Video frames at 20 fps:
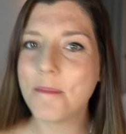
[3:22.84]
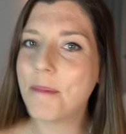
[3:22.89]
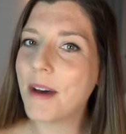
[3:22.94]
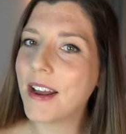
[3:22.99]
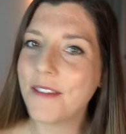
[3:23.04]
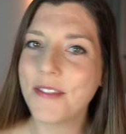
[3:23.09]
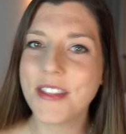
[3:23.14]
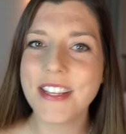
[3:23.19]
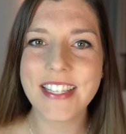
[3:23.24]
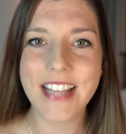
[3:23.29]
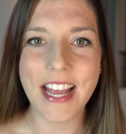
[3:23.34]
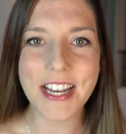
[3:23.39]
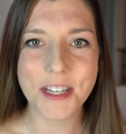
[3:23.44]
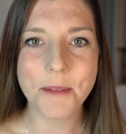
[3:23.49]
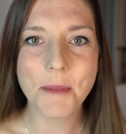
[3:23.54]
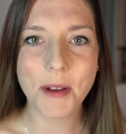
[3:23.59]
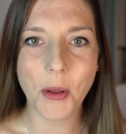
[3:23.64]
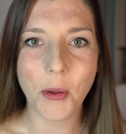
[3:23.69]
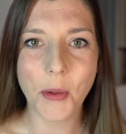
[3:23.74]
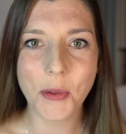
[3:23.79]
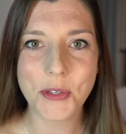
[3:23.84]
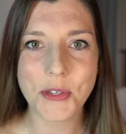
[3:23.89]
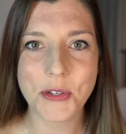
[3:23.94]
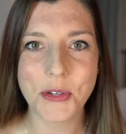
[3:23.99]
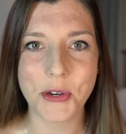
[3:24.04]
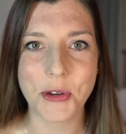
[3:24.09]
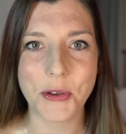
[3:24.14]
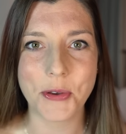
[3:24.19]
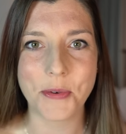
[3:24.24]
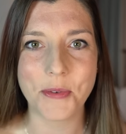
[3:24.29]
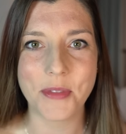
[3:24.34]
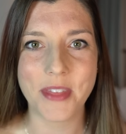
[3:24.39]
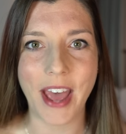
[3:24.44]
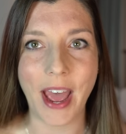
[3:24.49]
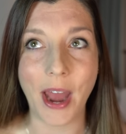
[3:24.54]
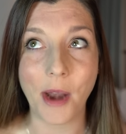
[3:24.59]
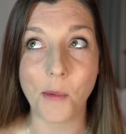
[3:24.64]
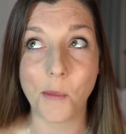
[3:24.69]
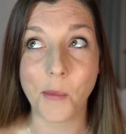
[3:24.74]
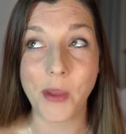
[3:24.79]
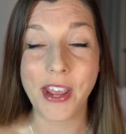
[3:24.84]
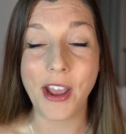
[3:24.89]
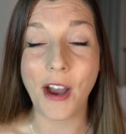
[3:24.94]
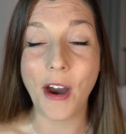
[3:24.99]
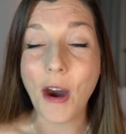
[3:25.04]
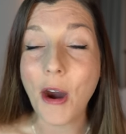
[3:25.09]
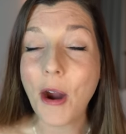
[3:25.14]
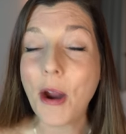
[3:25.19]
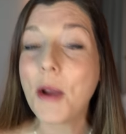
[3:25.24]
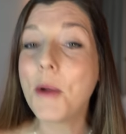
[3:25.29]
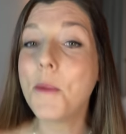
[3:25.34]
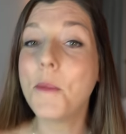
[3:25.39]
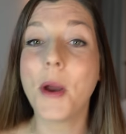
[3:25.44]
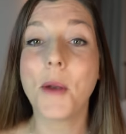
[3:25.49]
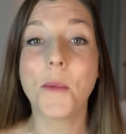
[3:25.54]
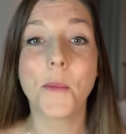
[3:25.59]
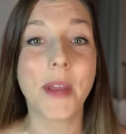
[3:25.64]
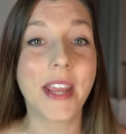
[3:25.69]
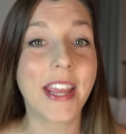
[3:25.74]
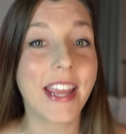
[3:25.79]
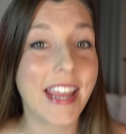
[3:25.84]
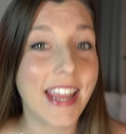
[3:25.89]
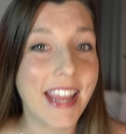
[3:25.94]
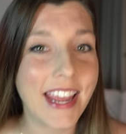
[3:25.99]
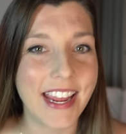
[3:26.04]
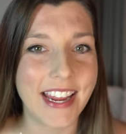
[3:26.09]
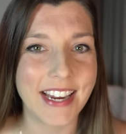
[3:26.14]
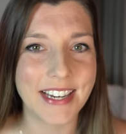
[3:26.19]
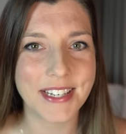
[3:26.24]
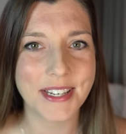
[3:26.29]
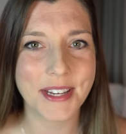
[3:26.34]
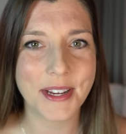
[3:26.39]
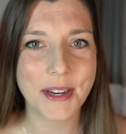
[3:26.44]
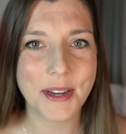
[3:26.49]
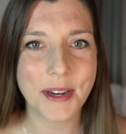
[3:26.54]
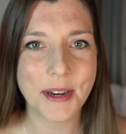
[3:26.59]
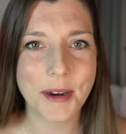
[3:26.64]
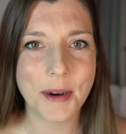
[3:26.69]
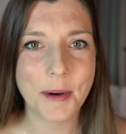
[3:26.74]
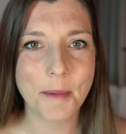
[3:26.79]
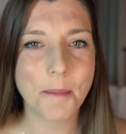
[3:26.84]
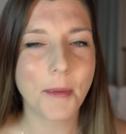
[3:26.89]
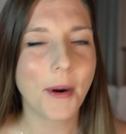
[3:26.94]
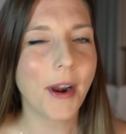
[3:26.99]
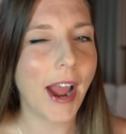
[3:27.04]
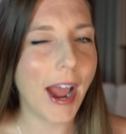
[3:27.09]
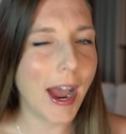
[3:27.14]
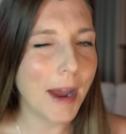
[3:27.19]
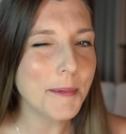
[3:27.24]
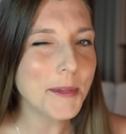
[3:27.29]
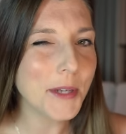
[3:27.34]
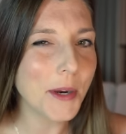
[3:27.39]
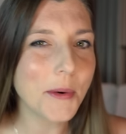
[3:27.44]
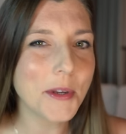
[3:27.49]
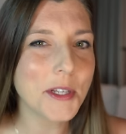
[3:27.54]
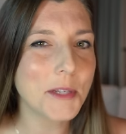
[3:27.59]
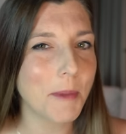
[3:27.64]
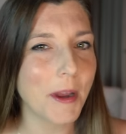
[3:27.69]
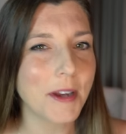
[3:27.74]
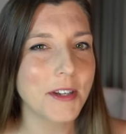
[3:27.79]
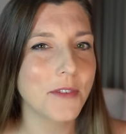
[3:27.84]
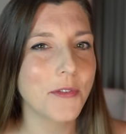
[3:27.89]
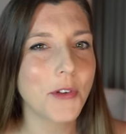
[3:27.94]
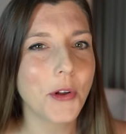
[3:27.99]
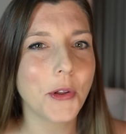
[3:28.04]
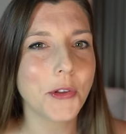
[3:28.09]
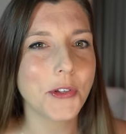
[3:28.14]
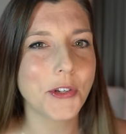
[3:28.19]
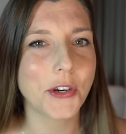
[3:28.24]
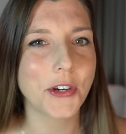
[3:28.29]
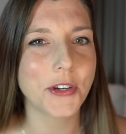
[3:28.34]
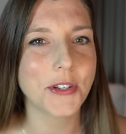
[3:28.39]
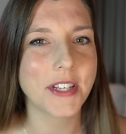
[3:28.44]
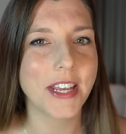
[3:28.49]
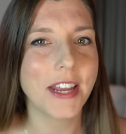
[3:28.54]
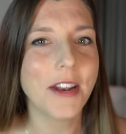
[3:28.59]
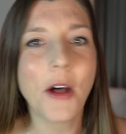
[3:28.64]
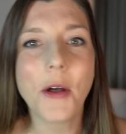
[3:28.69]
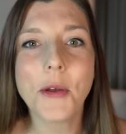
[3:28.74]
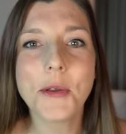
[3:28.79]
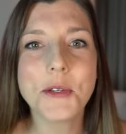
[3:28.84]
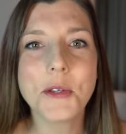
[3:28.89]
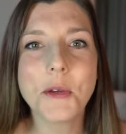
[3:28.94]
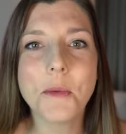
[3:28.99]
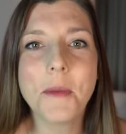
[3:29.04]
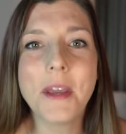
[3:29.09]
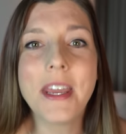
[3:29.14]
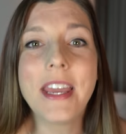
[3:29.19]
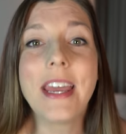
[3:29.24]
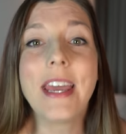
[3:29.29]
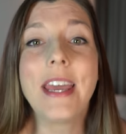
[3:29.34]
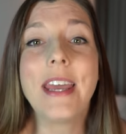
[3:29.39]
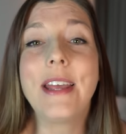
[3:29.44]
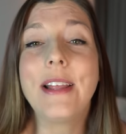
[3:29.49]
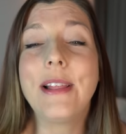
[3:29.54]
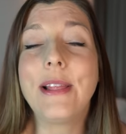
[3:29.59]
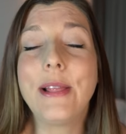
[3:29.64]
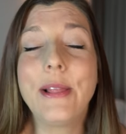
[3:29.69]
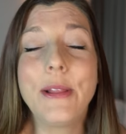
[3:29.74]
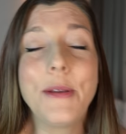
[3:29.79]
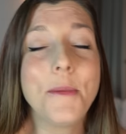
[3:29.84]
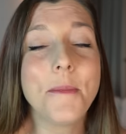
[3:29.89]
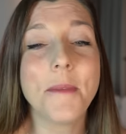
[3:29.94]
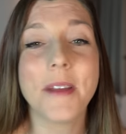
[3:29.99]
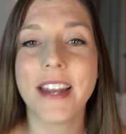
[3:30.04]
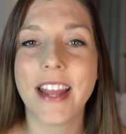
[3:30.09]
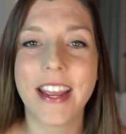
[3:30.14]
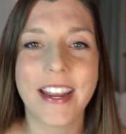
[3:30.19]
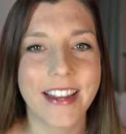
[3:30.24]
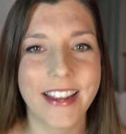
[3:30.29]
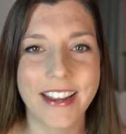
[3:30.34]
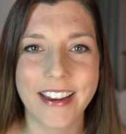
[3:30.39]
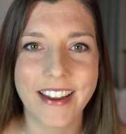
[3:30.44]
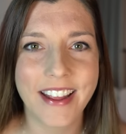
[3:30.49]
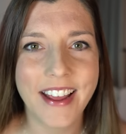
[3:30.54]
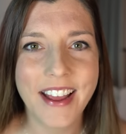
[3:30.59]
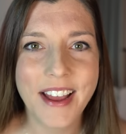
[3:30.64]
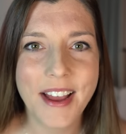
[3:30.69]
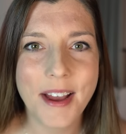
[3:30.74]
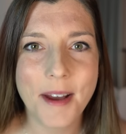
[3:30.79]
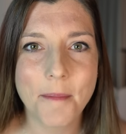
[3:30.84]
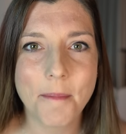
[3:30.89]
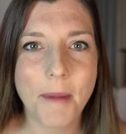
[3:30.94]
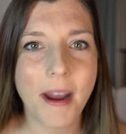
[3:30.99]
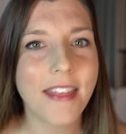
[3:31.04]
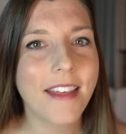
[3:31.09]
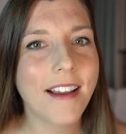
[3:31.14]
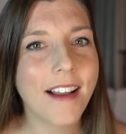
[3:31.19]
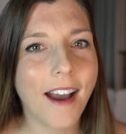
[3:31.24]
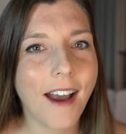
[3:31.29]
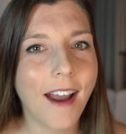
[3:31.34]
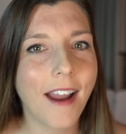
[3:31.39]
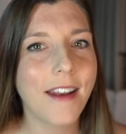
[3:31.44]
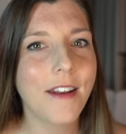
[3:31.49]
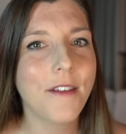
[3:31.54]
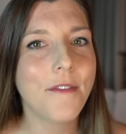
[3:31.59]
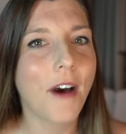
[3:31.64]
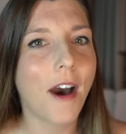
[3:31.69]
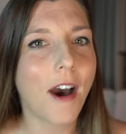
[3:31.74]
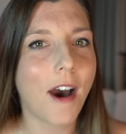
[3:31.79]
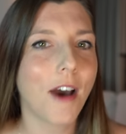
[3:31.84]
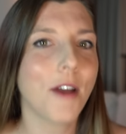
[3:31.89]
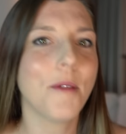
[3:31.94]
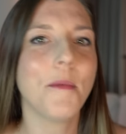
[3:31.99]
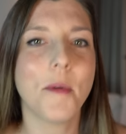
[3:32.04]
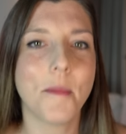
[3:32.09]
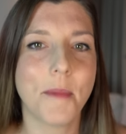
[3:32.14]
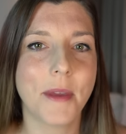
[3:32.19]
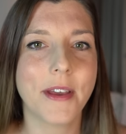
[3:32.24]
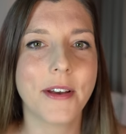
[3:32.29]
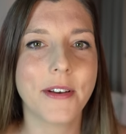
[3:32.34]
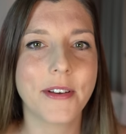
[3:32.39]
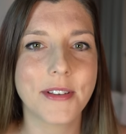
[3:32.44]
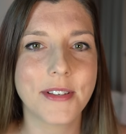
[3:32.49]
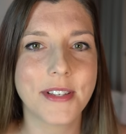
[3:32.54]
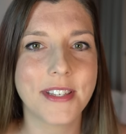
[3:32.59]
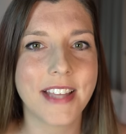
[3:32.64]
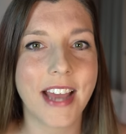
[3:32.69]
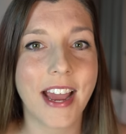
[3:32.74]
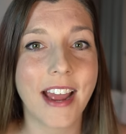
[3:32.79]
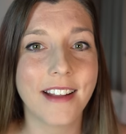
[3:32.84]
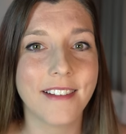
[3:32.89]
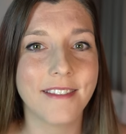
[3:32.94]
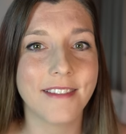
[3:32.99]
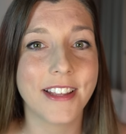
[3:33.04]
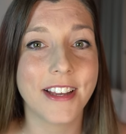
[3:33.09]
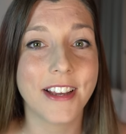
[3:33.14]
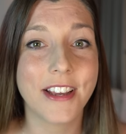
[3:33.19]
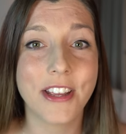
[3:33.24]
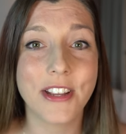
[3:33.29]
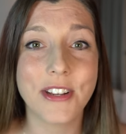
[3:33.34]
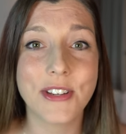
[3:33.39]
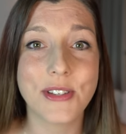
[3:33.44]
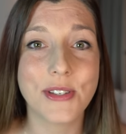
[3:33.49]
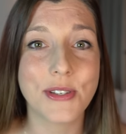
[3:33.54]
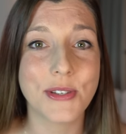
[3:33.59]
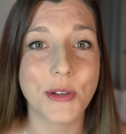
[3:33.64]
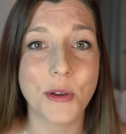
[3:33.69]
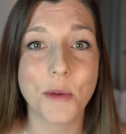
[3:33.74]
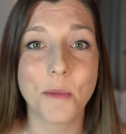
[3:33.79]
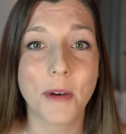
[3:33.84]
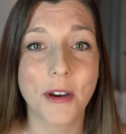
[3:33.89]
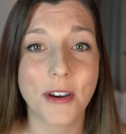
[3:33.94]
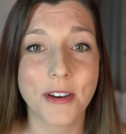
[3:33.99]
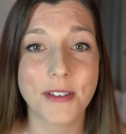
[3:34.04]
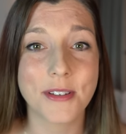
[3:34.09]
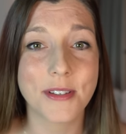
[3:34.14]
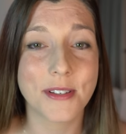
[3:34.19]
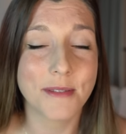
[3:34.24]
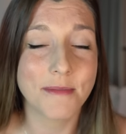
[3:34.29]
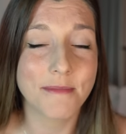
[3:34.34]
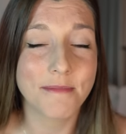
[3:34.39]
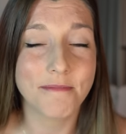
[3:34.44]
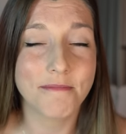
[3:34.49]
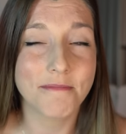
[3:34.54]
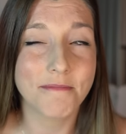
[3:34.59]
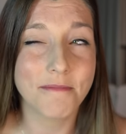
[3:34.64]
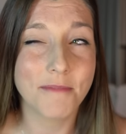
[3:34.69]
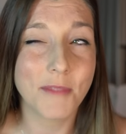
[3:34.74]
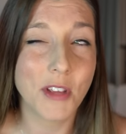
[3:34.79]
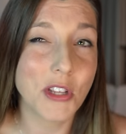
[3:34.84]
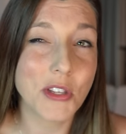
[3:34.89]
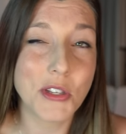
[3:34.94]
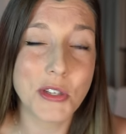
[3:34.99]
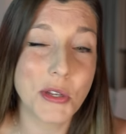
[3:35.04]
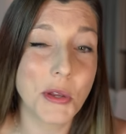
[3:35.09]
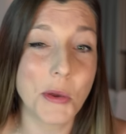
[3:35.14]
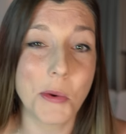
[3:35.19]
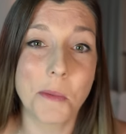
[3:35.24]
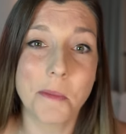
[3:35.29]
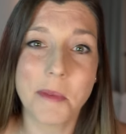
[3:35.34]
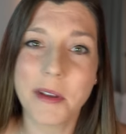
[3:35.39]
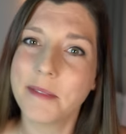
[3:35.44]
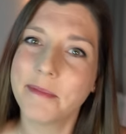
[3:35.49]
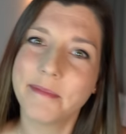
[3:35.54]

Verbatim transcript: But if the sentiment holds true that we are what we eat, perhaps our respective cultures can also be illuminated by the kind of automobiles that the consumers consume.